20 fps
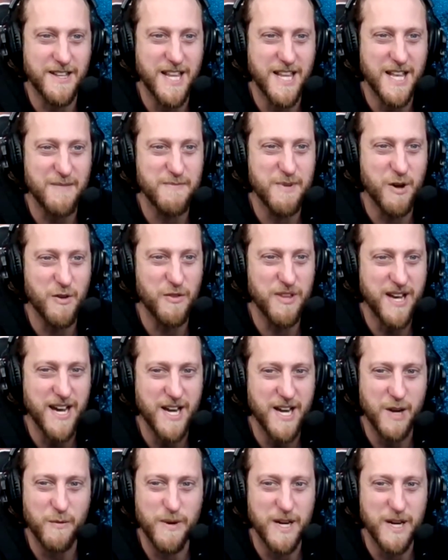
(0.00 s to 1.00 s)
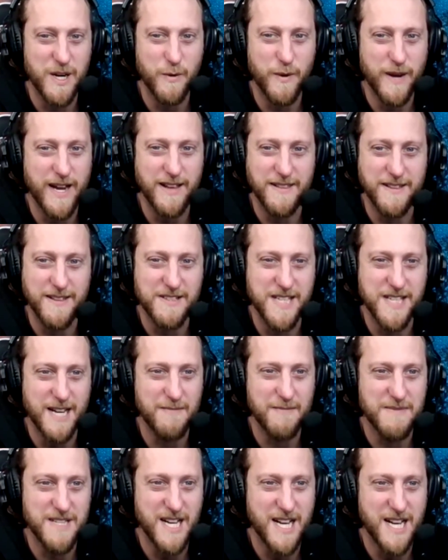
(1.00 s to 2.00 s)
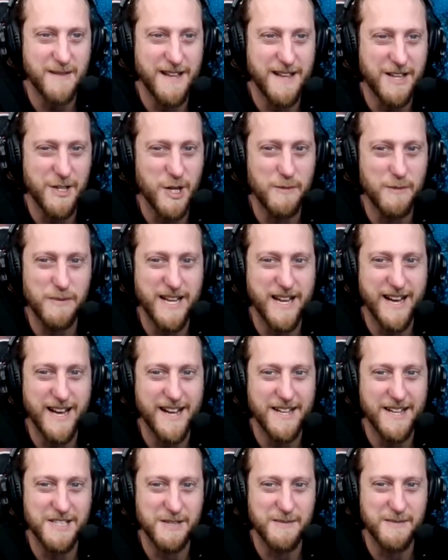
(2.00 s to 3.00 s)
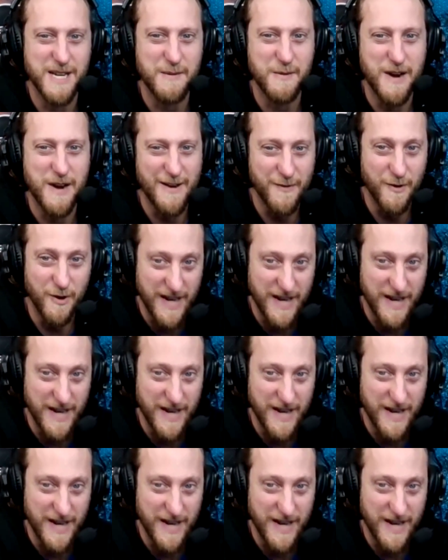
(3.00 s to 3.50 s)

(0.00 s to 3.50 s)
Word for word: Like they both kind of went away at the same time. Like nobody has them anymore.